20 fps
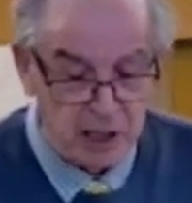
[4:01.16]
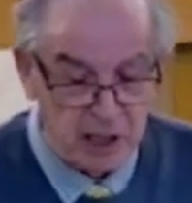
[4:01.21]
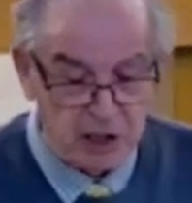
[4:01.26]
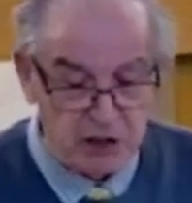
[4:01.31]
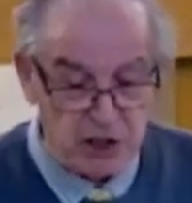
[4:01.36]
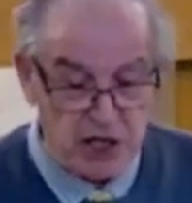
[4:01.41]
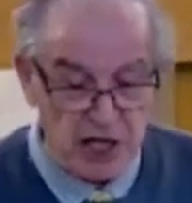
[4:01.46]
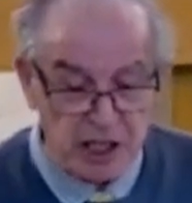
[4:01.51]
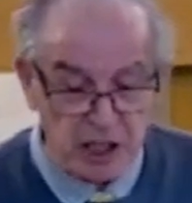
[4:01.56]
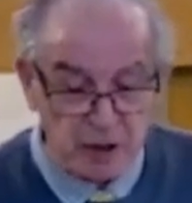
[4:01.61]

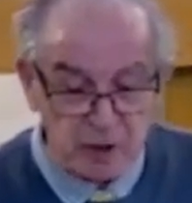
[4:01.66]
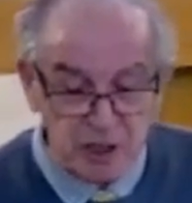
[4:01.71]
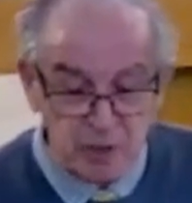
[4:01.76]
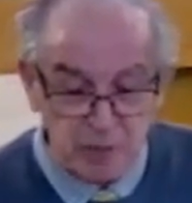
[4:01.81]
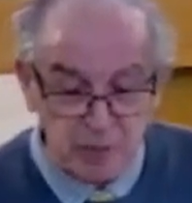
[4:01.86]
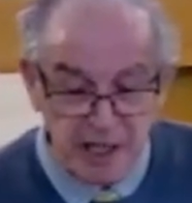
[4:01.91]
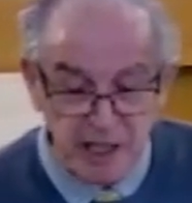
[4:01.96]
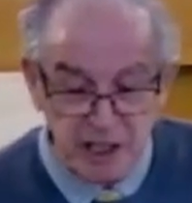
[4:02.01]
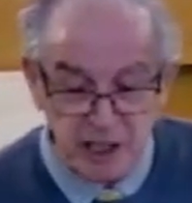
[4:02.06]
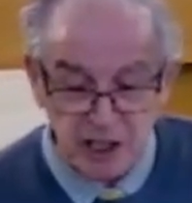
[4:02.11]
Jacob
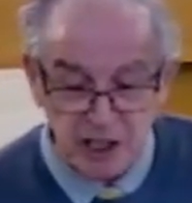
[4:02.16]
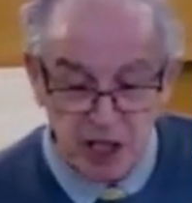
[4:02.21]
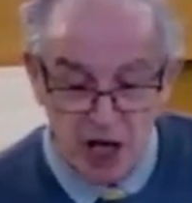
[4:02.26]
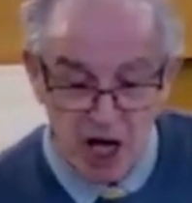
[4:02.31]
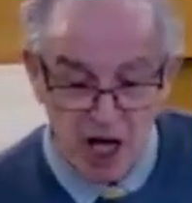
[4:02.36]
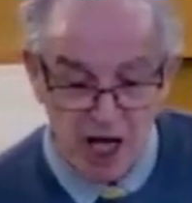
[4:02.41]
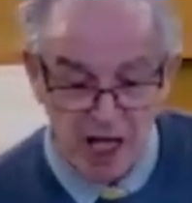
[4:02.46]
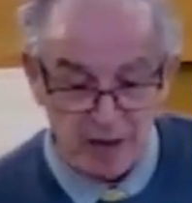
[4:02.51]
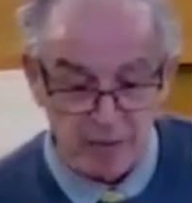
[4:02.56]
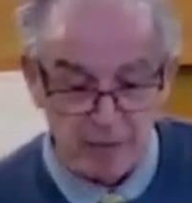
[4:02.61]
spends
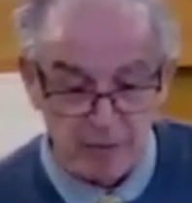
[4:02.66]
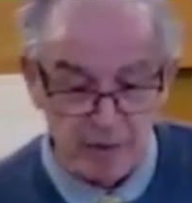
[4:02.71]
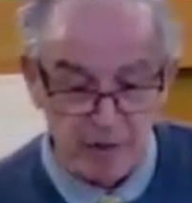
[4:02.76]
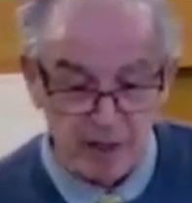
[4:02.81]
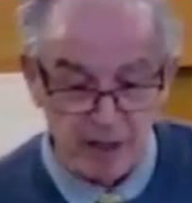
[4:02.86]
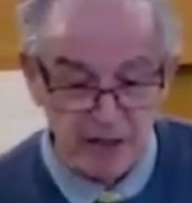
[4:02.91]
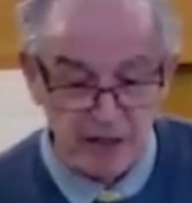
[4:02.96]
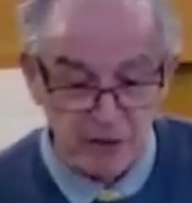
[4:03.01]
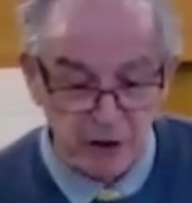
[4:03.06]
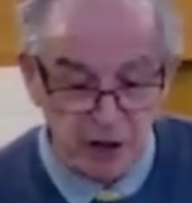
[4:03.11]
time
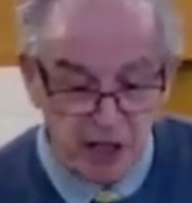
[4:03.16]
in the